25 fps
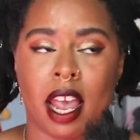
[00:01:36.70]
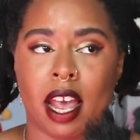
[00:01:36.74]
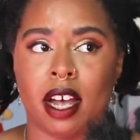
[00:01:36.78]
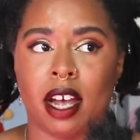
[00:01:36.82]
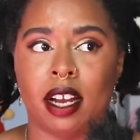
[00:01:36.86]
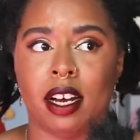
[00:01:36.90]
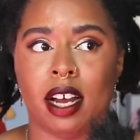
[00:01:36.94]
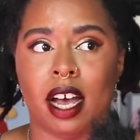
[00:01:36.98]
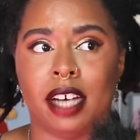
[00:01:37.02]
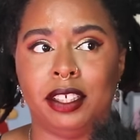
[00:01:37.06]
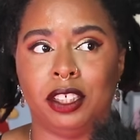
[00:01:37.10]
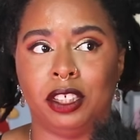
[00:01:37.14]

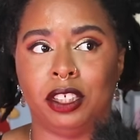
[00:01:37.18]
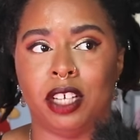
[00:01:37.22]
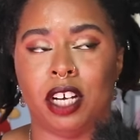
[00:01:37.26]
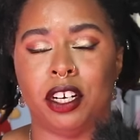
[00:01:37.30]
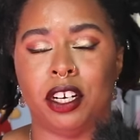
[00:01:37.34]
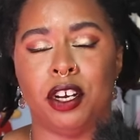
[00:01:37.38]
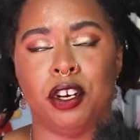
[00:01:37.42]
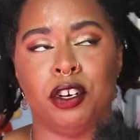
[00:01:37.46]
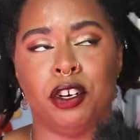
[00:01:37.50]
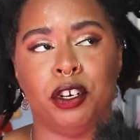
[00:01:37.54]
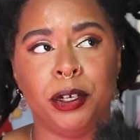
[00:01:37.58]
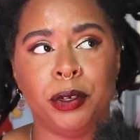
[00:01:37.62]
And I just got
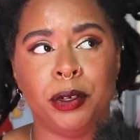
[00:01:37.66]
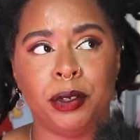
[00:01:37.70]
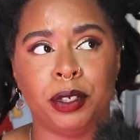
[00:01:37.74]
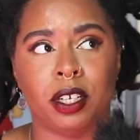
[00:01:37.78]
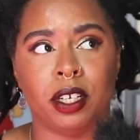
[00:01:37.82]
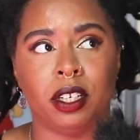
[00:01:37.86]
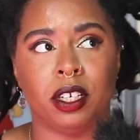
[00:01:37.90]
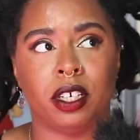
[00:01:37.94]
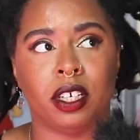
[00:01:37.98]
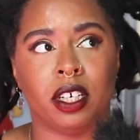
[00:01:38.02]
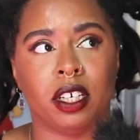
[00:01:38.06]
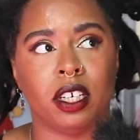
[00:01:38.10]
a news
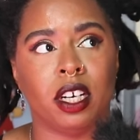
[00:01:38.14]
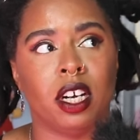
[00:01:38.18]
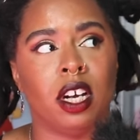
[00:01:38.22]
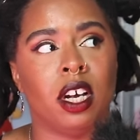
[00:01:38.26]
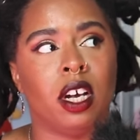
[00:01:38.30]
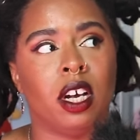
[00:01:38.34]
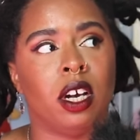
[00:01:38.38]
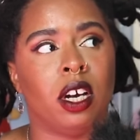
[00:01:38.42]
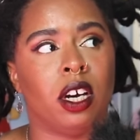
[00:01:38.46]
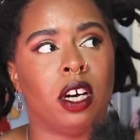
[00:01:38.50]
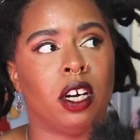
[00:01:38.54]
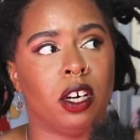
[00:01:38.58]
alert
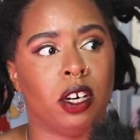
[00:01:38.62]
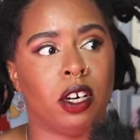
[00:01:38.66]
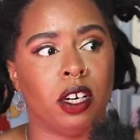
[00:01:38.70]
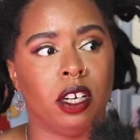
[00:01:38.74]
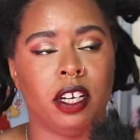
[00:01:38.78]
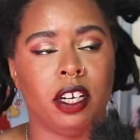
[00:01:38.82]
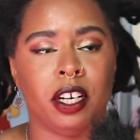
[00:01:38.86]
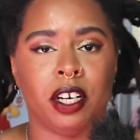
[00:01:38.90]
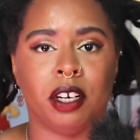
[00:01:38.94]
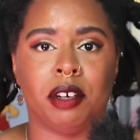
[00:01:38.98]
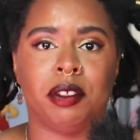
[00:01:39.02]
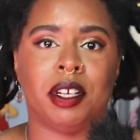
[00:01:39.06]

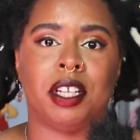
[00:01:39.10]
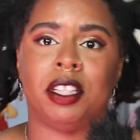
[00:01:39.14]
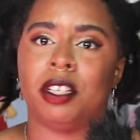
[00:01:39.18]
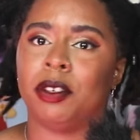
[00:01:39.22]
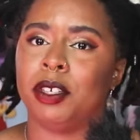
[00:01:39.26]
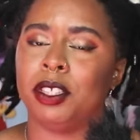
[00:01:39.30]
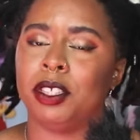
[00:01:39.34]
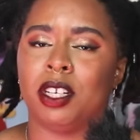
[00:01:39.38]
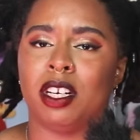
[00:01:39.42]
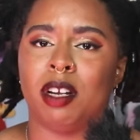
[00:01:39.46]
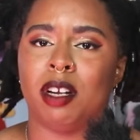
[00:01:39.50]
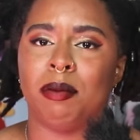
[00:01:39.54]
earlier that there
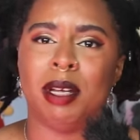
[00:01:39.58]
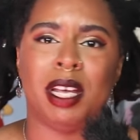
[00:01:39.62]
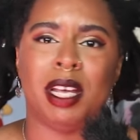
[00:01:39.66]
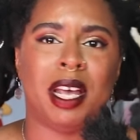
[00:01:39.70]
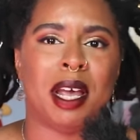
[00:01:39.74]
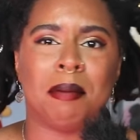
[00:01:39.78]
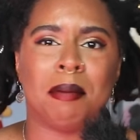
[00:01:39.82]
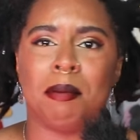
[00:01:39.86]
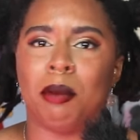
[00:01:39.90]
is gonna be a